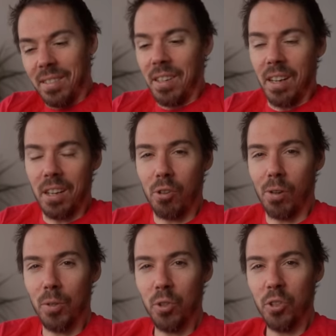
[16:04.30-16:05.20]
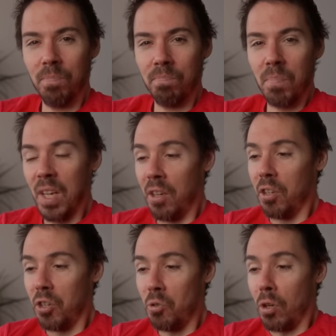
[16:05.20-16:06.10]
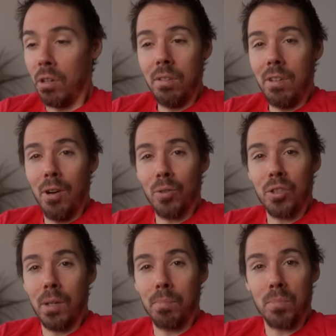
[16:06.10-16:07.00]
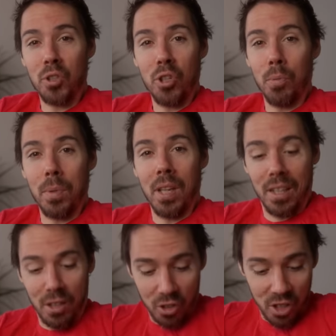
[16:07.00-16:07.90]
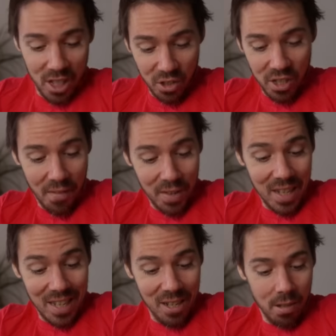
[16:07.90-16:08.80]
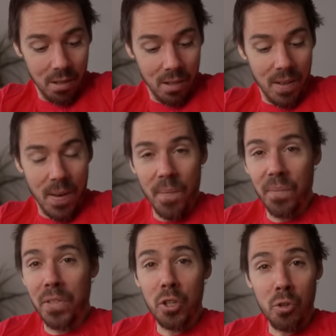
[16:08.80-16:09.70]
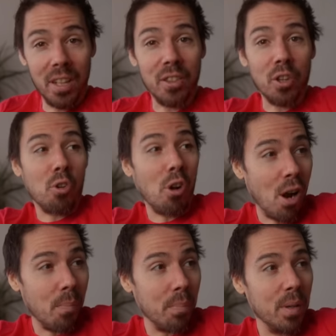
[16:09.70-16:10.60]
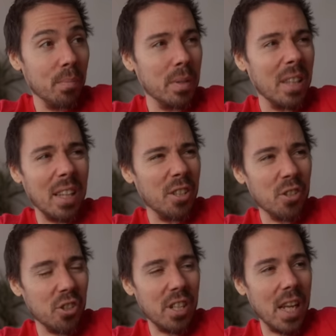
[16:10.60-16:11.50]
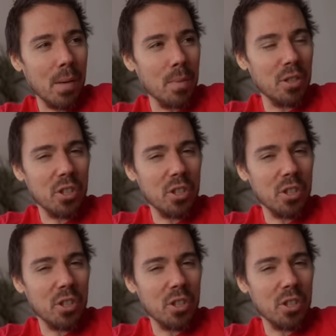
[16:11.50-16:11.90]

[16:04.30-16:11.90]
Kind of gross. You could go something stupid like the C70. You get the crop, but then your stabe is